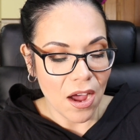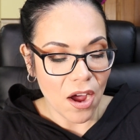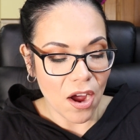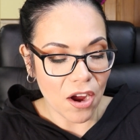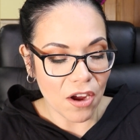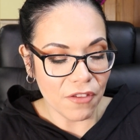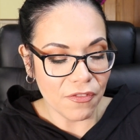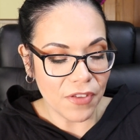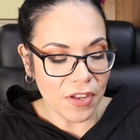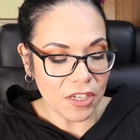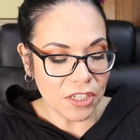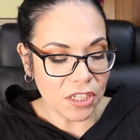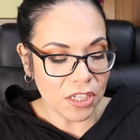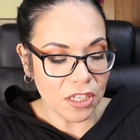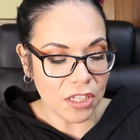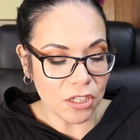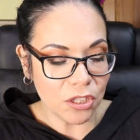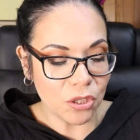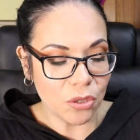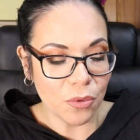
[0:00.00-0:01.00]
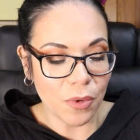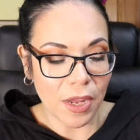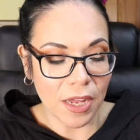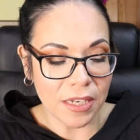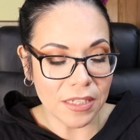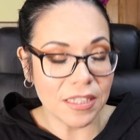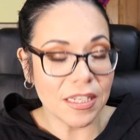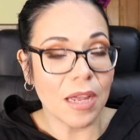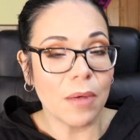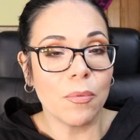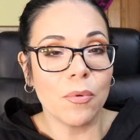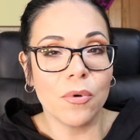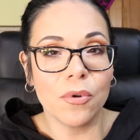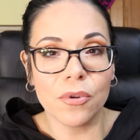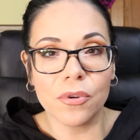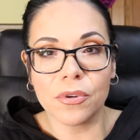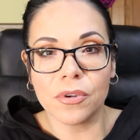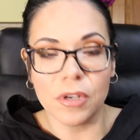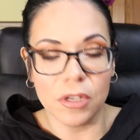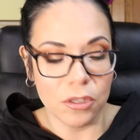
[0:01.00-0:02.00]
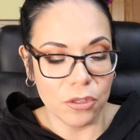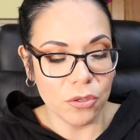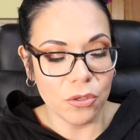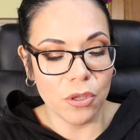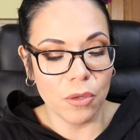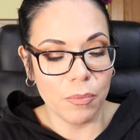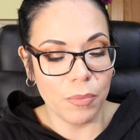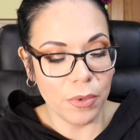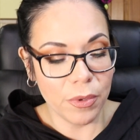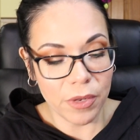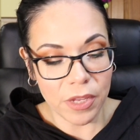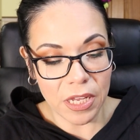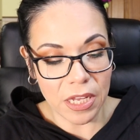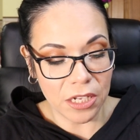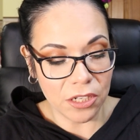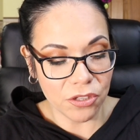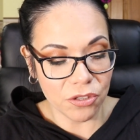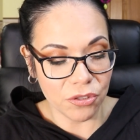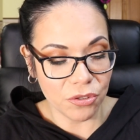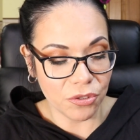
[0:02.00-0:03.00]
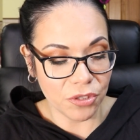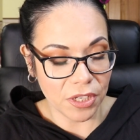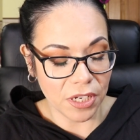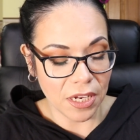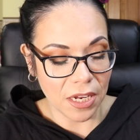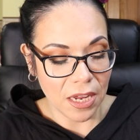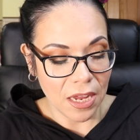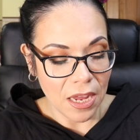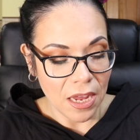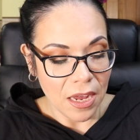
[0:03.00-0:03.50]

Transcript: Our vision is to add sabor to the beauty industry.